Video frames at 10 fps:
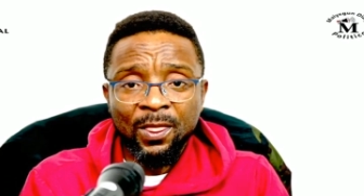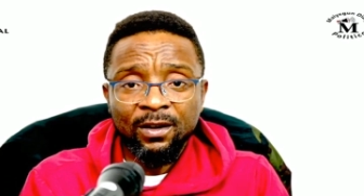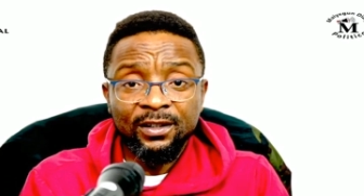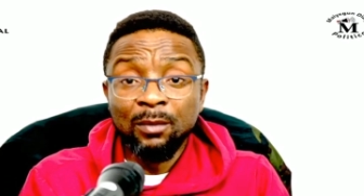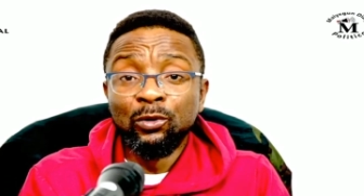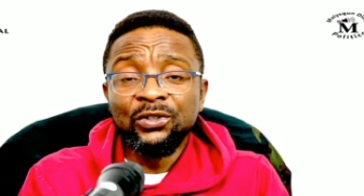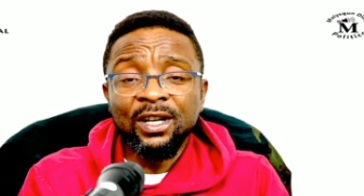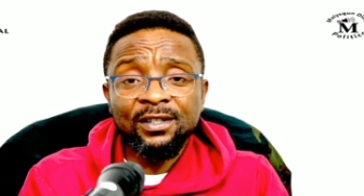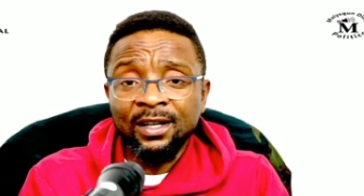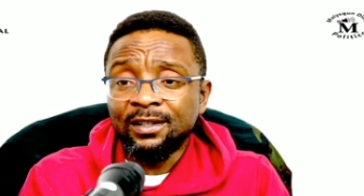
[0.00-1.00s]
the
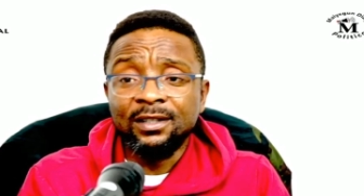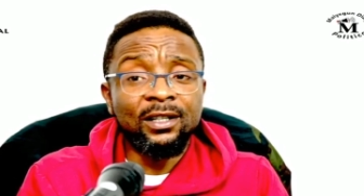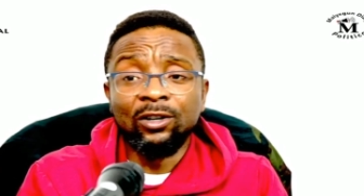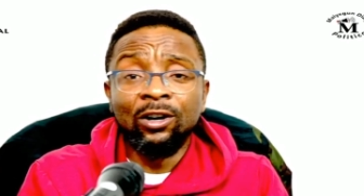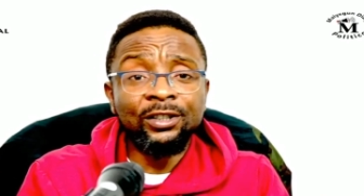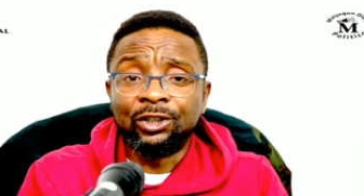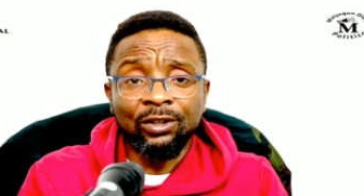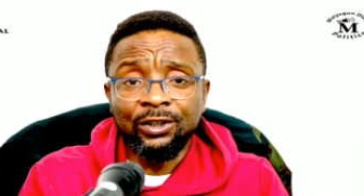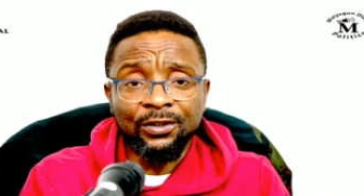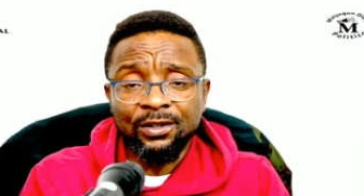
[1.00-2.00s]
Protestants, all the
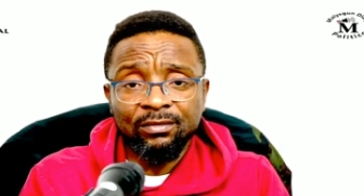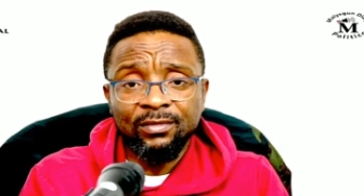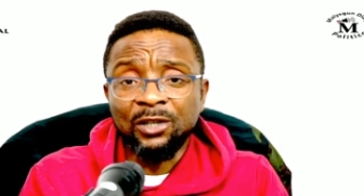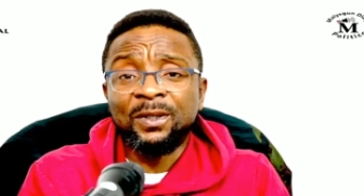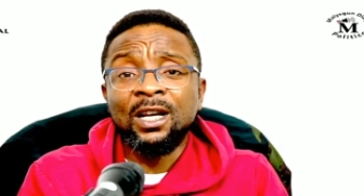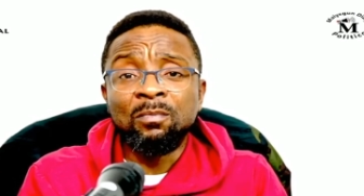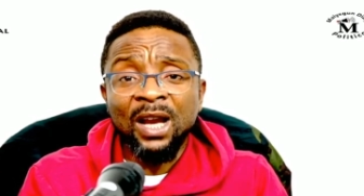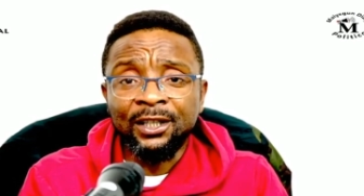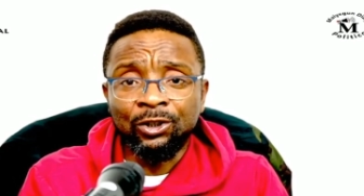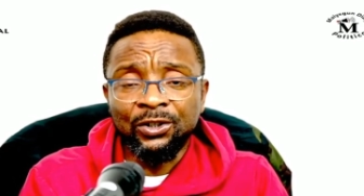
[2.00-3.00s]
churches, especially
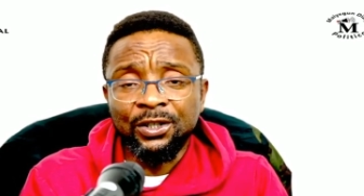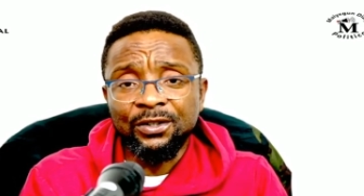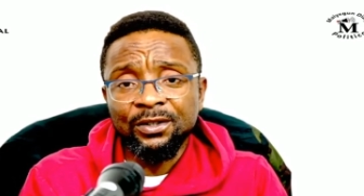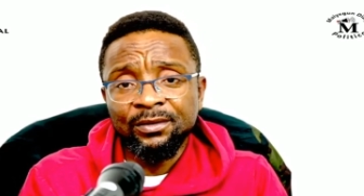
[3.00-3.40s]
black churches,